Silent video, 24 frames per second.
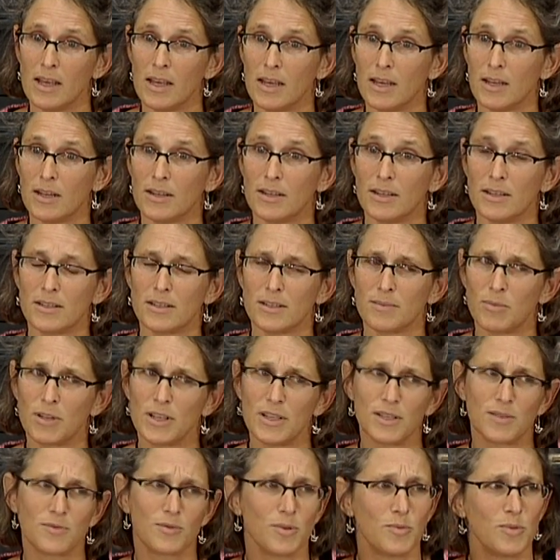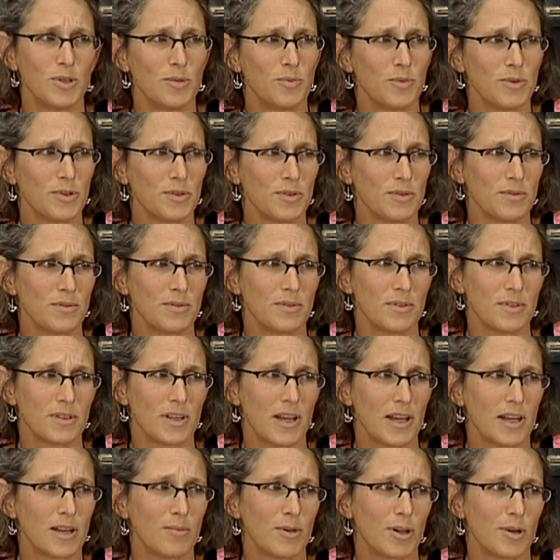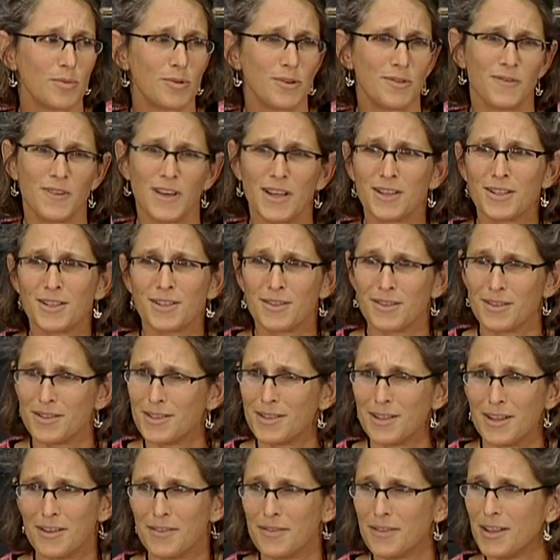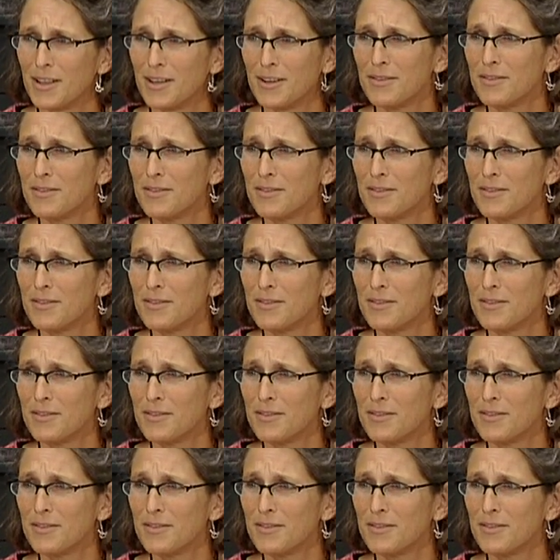and it's a place where people talk about professional stuff. They